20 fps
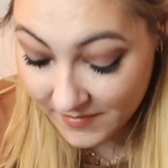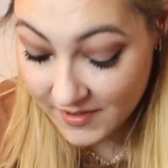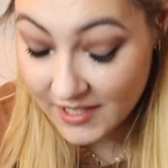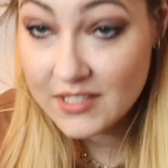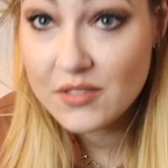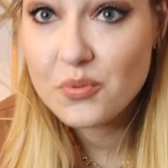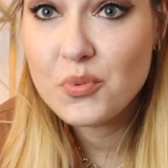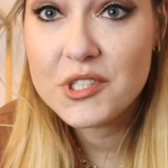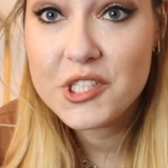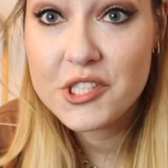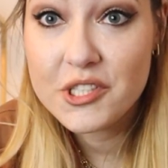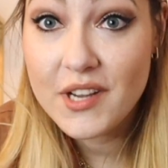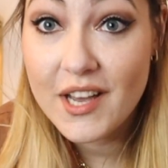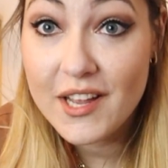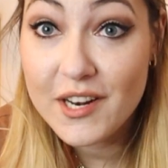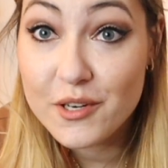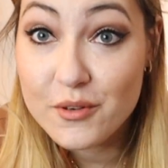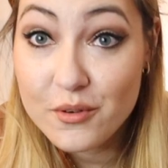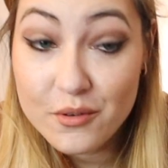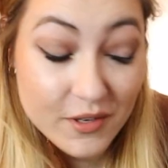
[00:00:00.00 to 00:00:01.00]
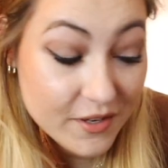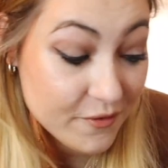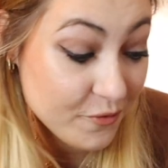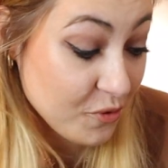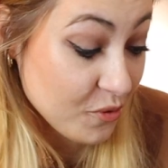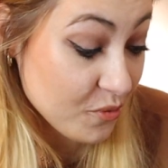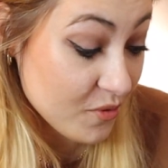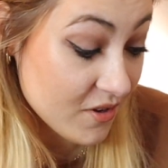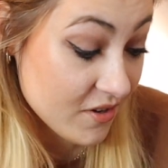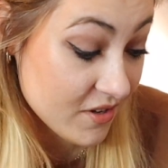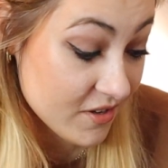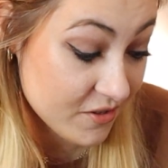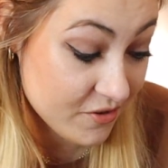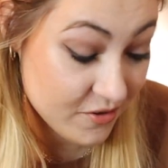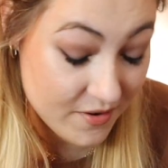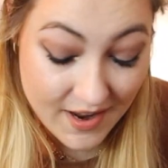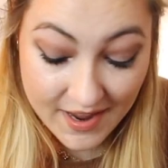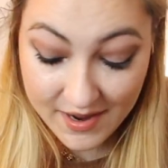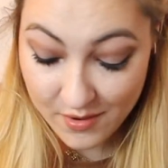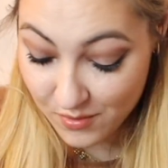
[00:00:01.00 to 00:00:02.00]
that's what you gotta do if you wanna
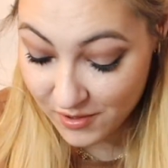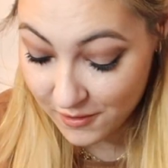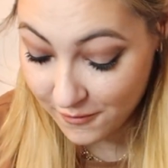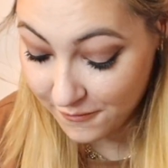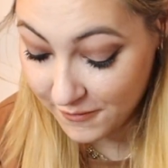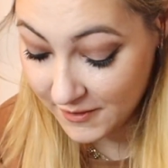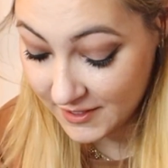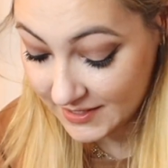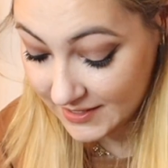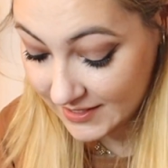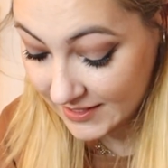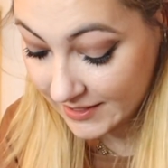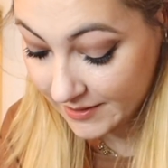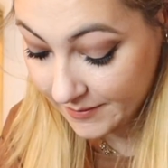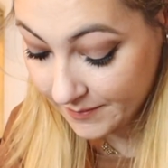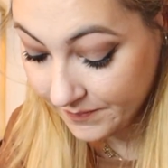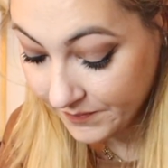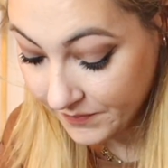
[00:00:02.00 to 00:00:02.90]
try what fits.